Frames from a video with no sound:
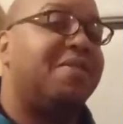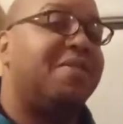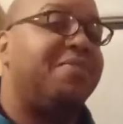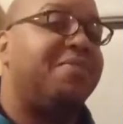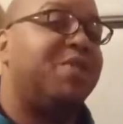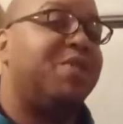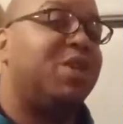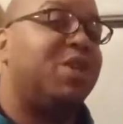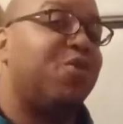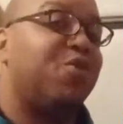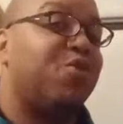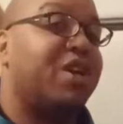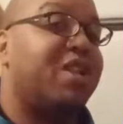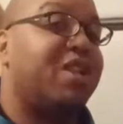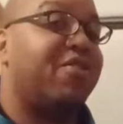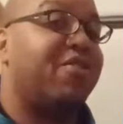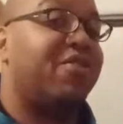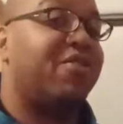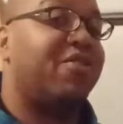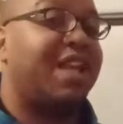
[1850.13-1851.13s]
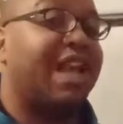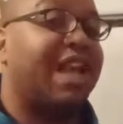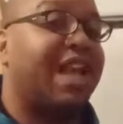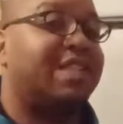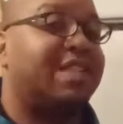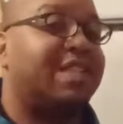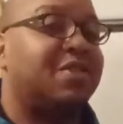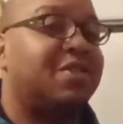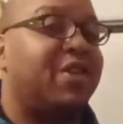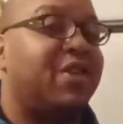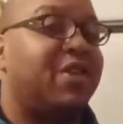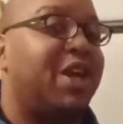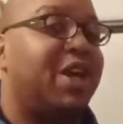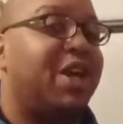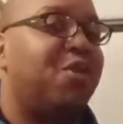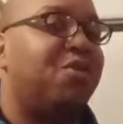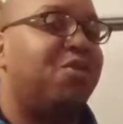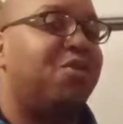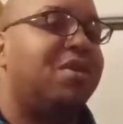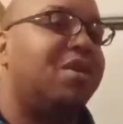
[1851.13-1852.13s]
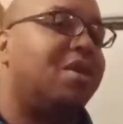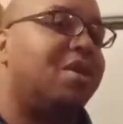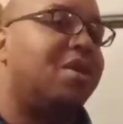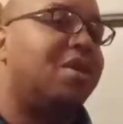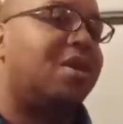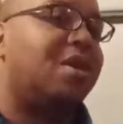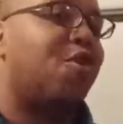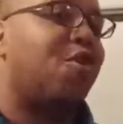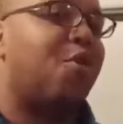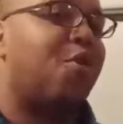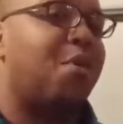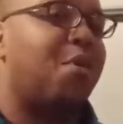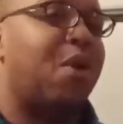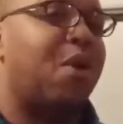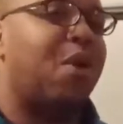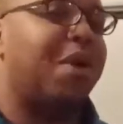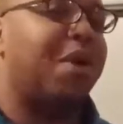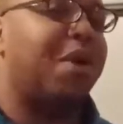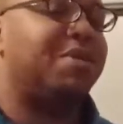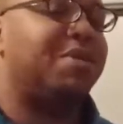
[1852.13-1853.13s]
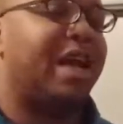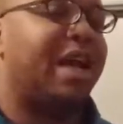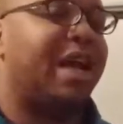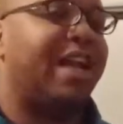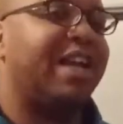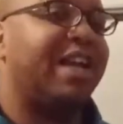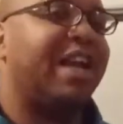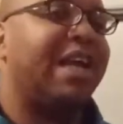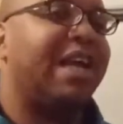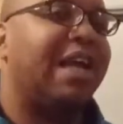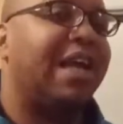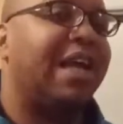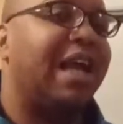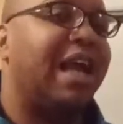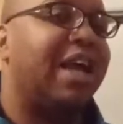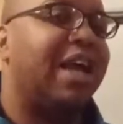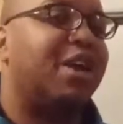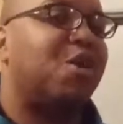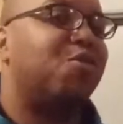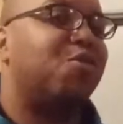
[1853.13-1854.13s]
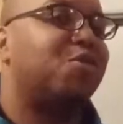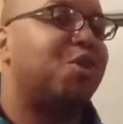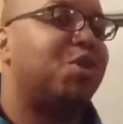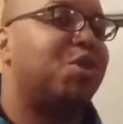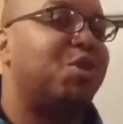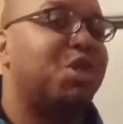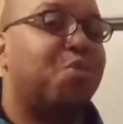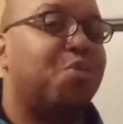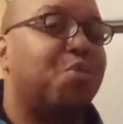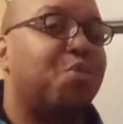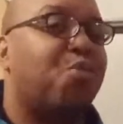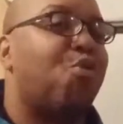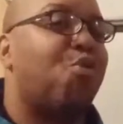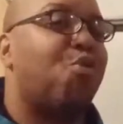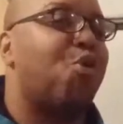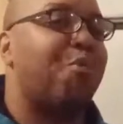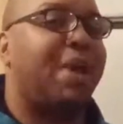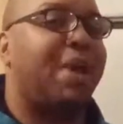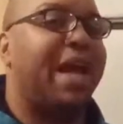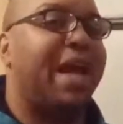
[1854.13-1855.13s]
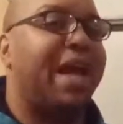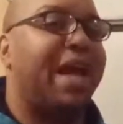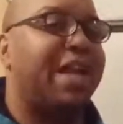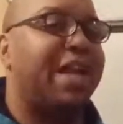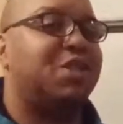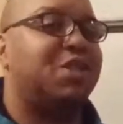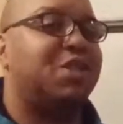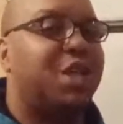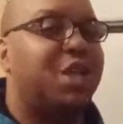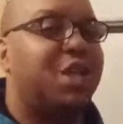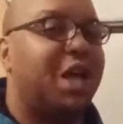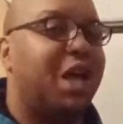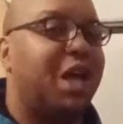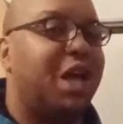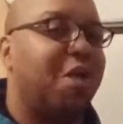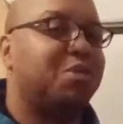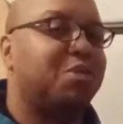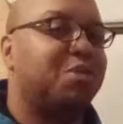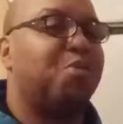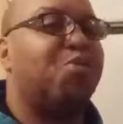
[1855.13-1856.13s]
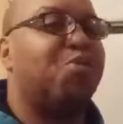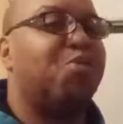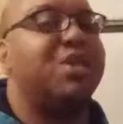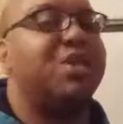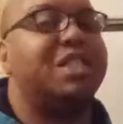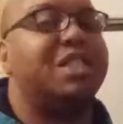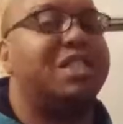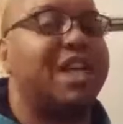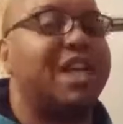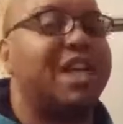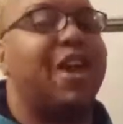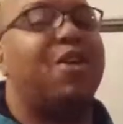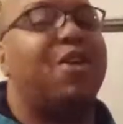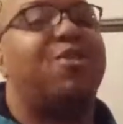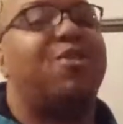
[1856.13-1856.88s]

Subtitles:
you really, really like this video, go to my website and go to the support page to help support the channel.